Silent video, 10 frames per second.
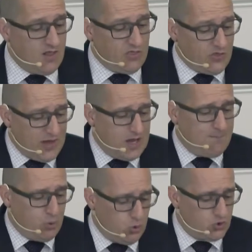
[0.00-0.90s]
their
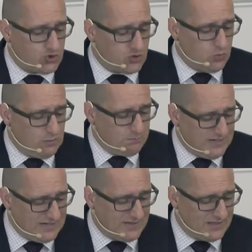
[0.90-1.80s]
portion will
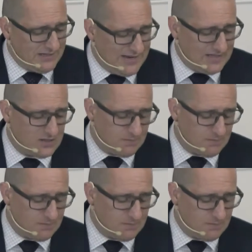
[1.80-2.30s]
be in the lake